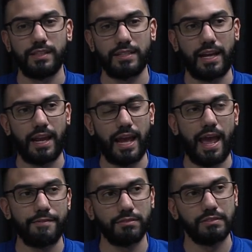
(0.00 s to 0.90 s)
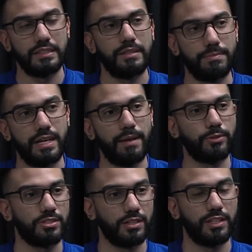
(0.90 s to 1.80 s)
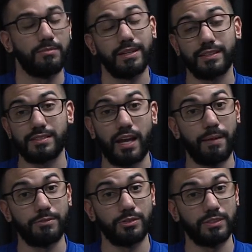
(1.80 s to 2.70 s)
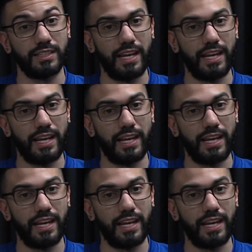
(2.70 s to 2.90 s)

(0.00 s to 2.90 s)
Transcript: that I haven't really been able to commit the time to it.